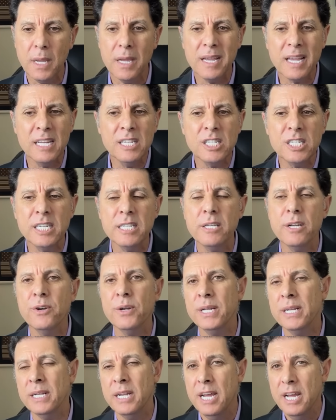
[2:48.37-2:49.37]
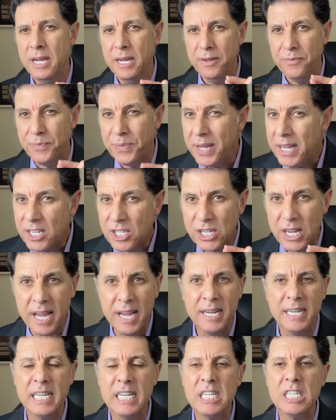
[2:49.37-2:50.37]
considering this
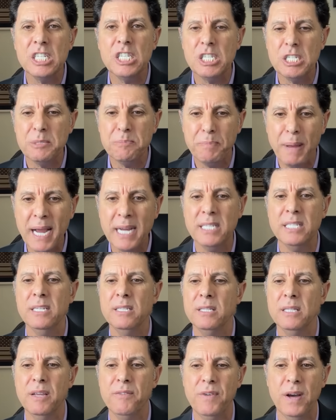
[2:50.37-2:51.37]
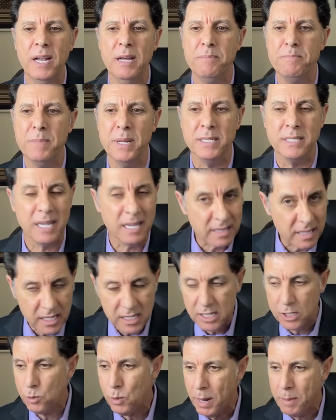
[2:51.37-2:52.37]
unexpected development, and
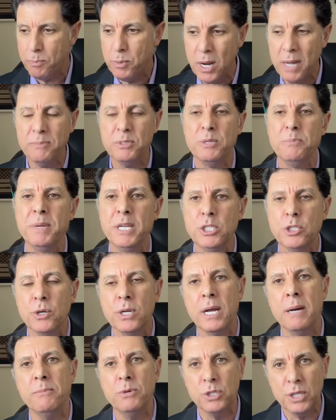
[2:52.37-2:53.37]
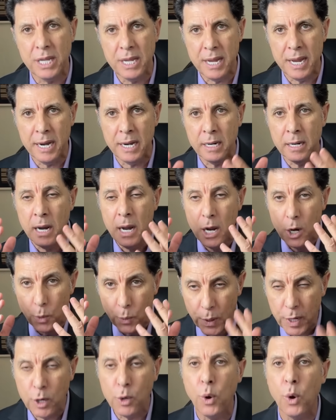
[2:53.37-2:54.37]
this is what prompted me to come on the air,
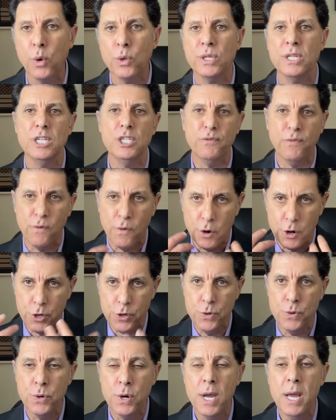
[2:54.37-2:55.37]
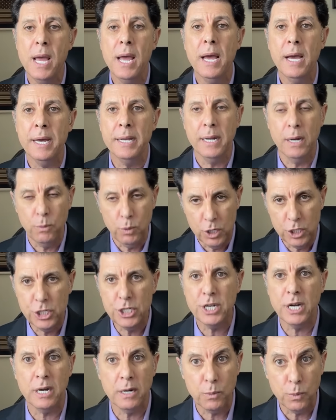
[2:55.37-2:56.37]
record this for you, and I will
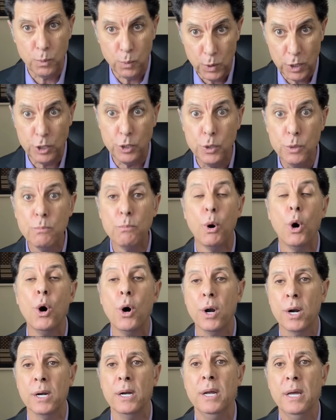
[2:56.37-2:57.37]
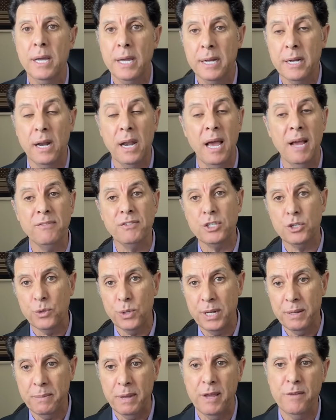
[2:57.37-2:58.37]
share with you more in a live
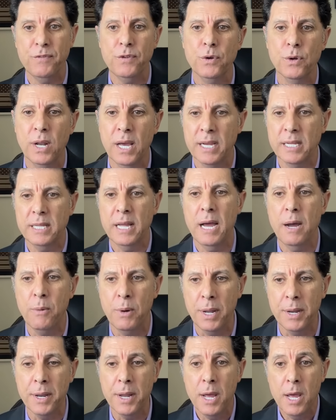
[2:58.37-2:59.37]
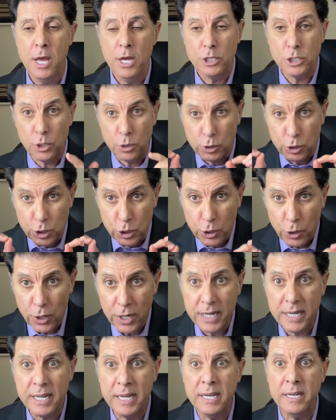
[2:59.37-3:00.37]
stream if you like that one. So
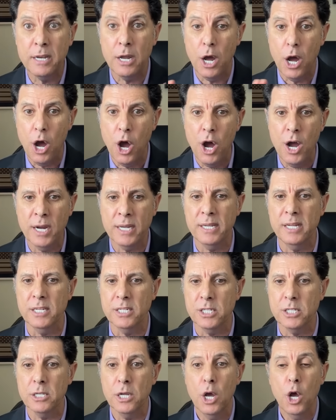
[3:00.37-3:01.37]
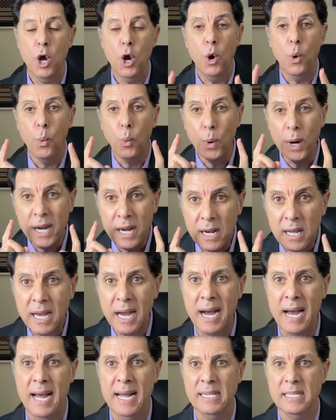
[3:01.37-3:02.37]
joining AUKUS will
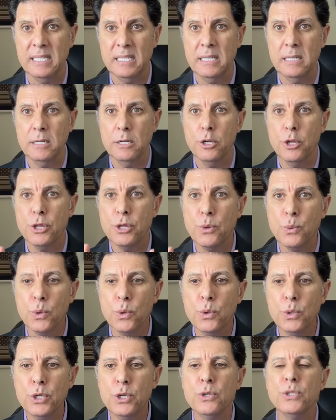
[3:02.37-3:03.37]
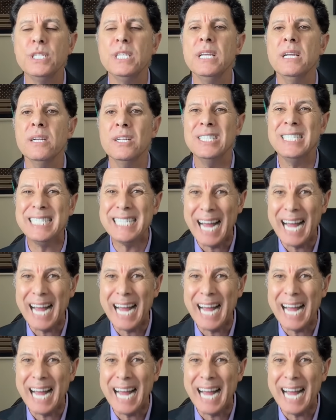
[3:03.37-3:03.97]
cut through New Zealand's